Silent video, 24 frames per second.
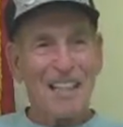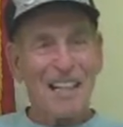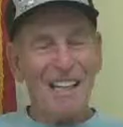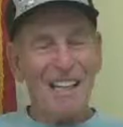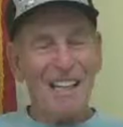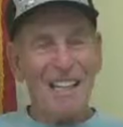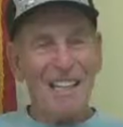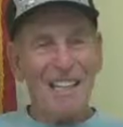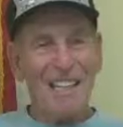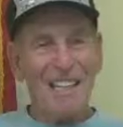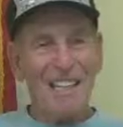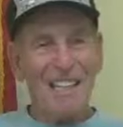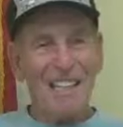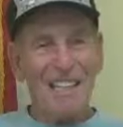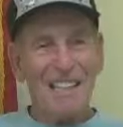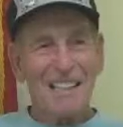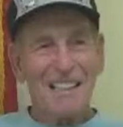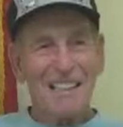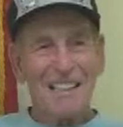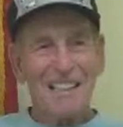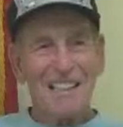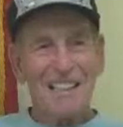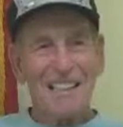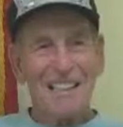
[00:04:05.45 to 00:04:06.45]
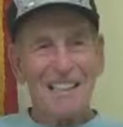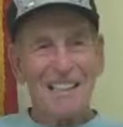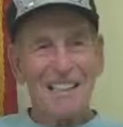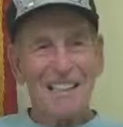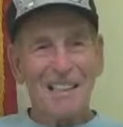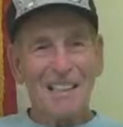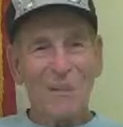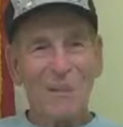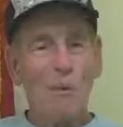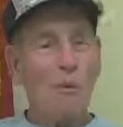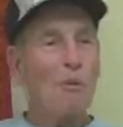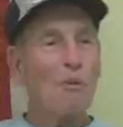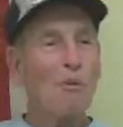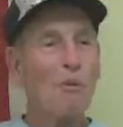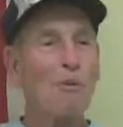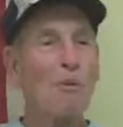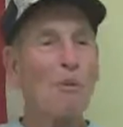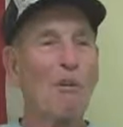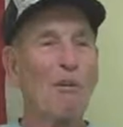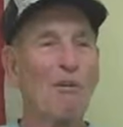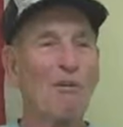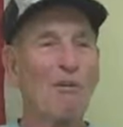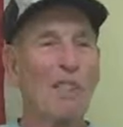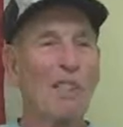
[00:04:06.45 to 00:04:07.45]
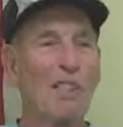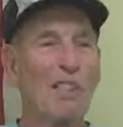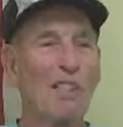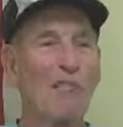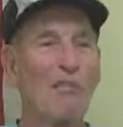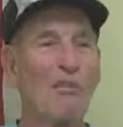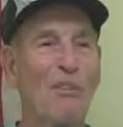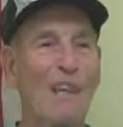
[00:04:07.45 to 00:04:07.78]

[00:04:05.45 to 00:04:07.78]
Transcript: Yeah. And when we were in France,